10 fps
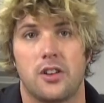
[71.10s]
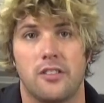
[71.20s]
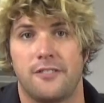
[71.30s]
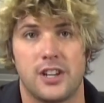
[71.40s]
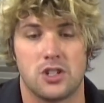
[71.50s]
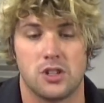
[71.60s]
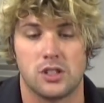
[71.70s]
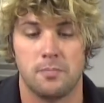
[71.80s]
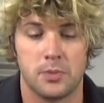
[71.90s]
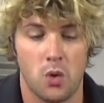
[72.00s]
other of the
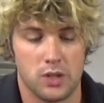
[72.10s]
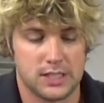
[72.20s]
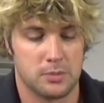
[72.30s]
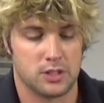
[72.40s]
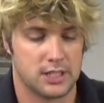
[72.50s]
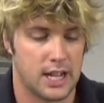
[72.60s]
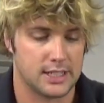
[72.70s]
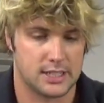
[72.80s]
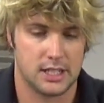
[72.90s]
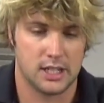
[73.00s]
fixtures with similar
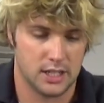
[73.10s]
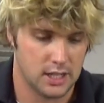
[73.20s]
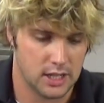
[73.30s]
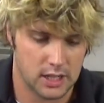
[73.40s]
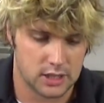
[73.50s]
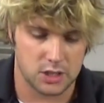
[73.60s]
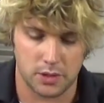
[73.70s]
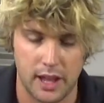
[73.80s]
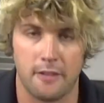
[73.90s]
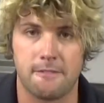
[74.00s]
size. So
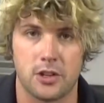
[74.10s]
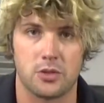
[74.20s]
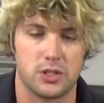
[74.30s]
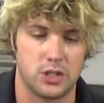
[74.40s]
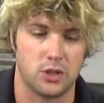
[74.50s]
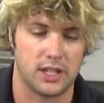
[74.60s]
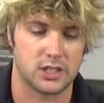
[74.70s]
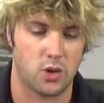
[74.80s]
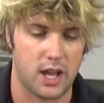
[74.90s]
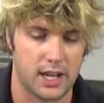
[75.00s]
without further ado,
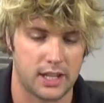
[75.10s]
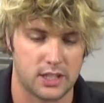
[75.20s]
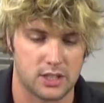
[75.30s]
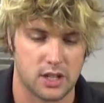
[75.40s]
let's go ahead and get this